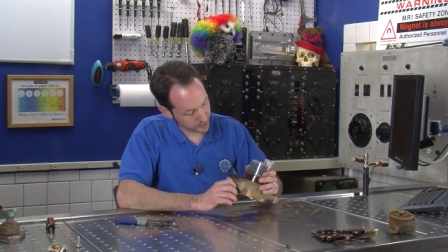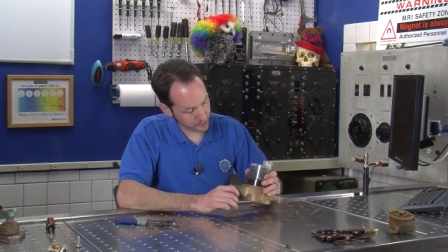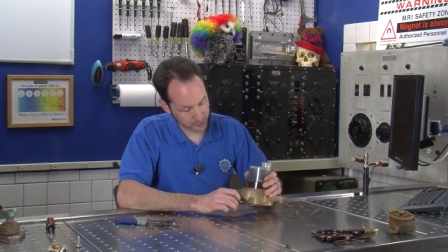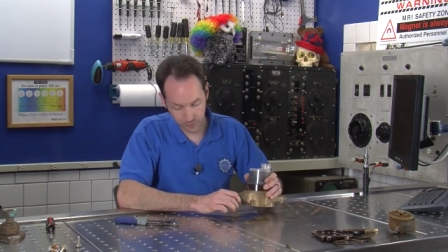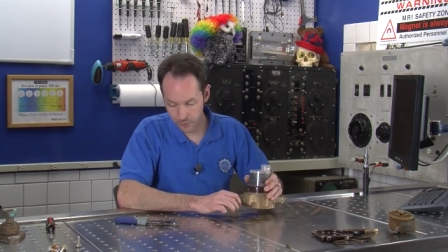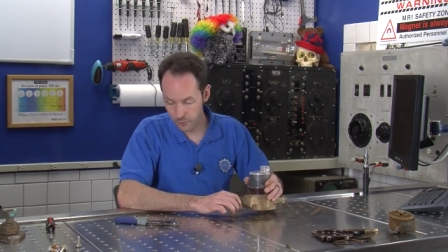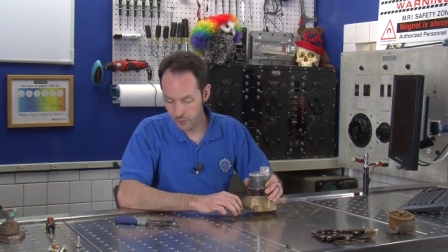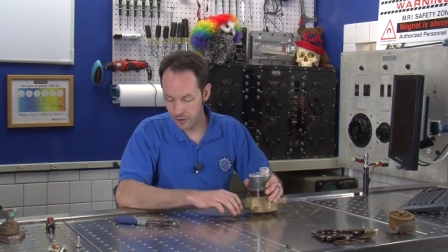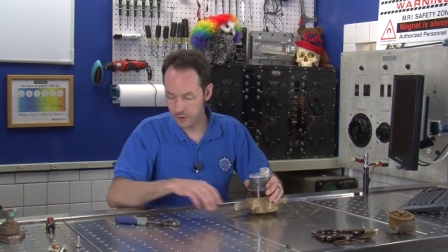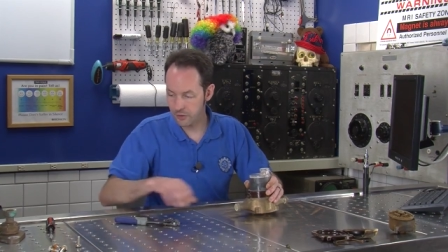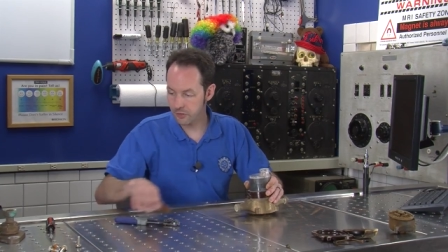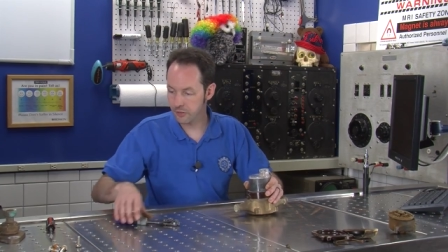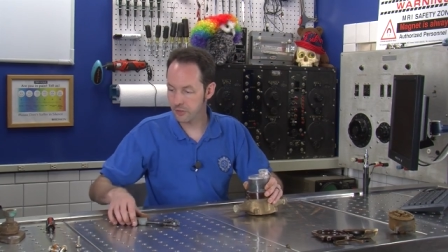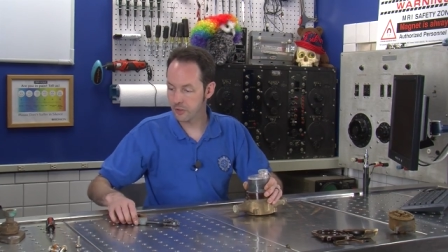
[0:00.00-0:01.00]
because if it
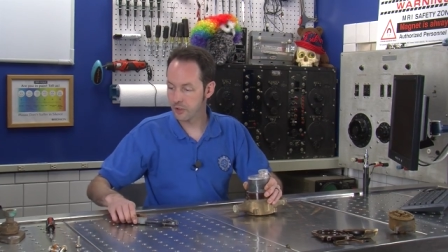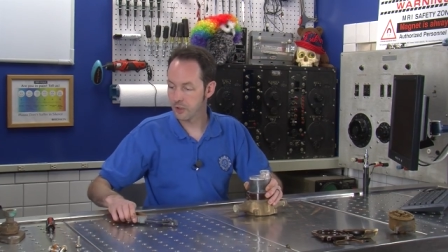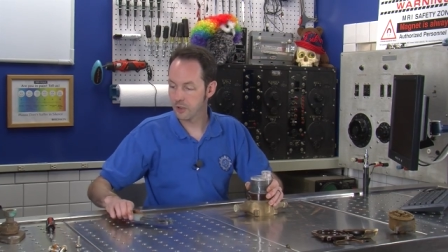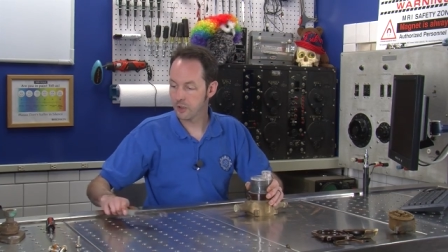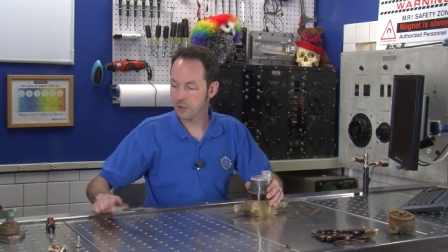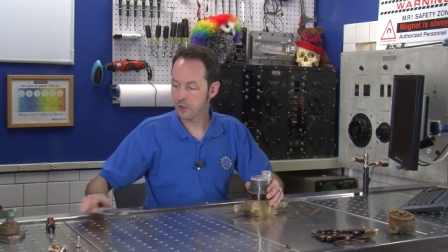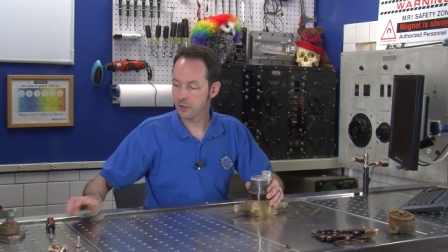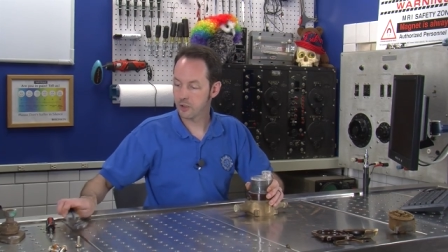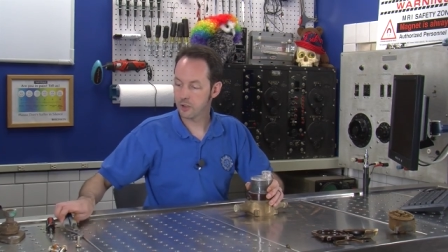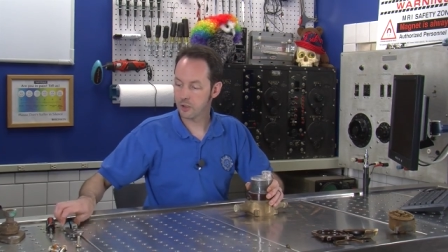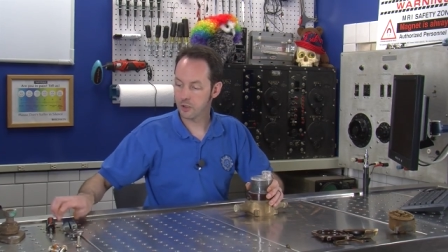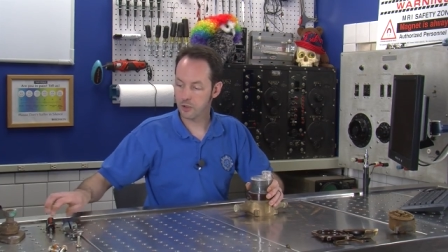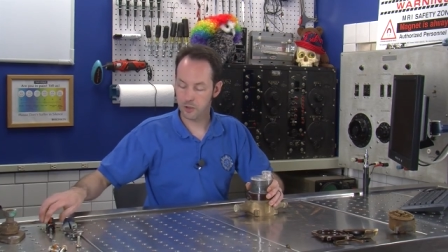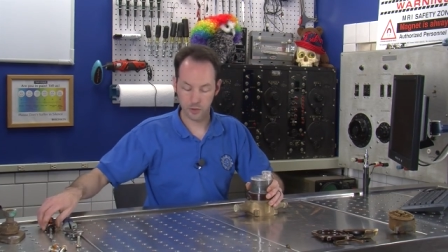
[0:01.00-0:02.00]
was,
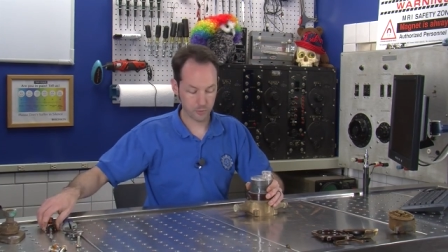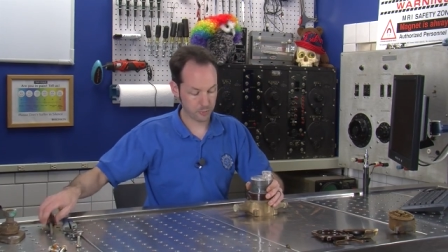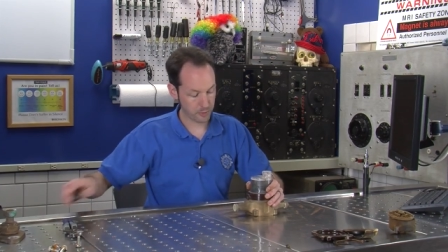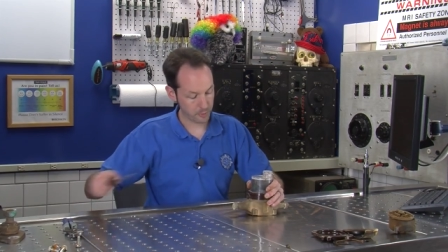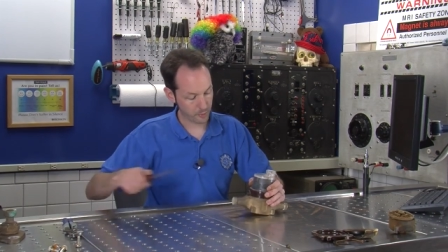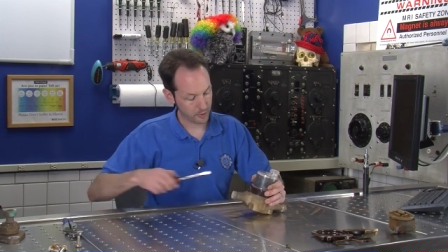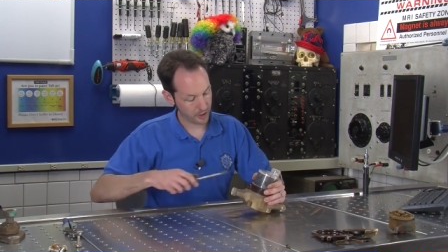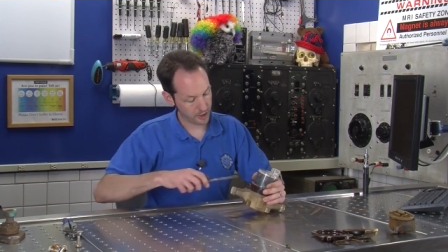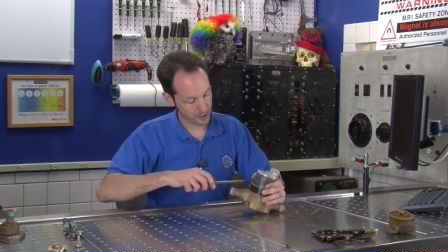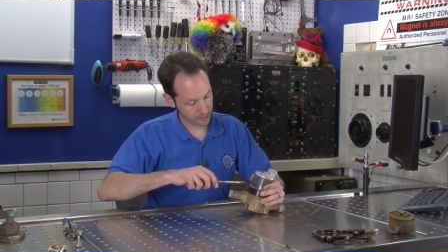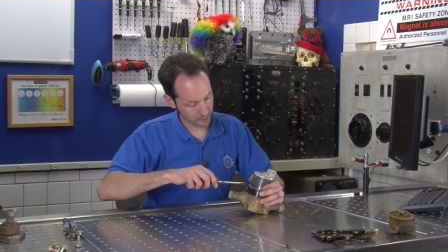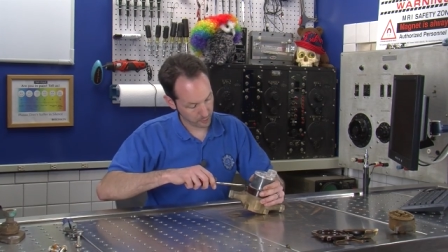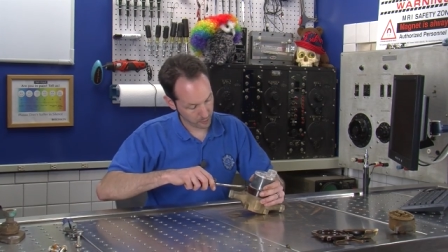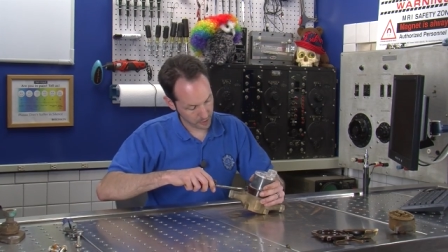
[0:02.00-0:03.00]
people would
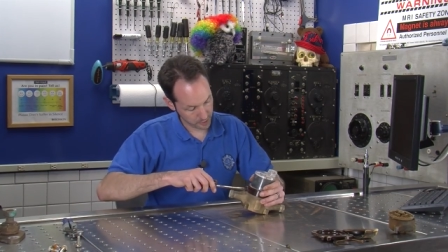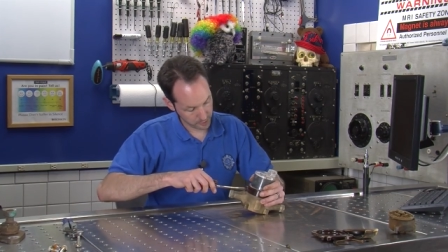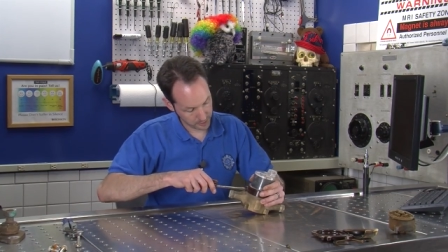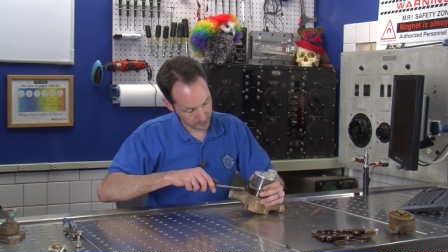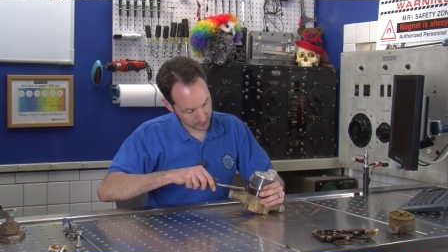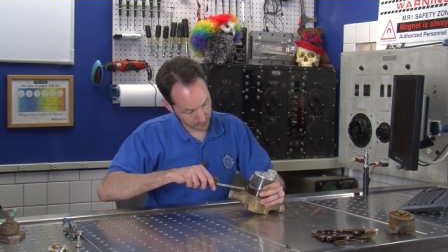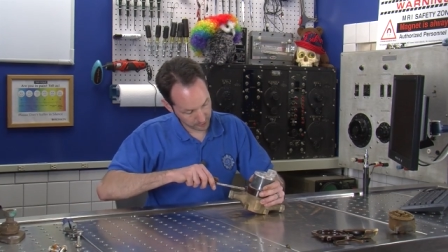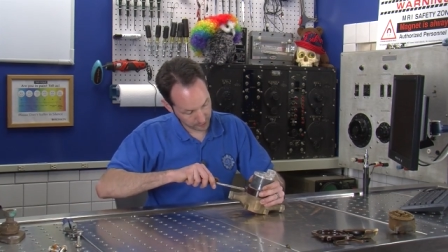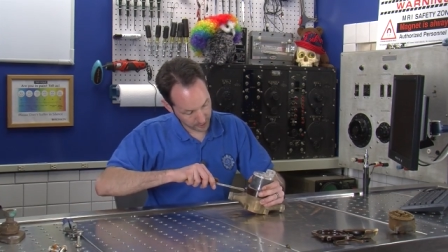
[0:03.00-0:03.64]
hack their water meters.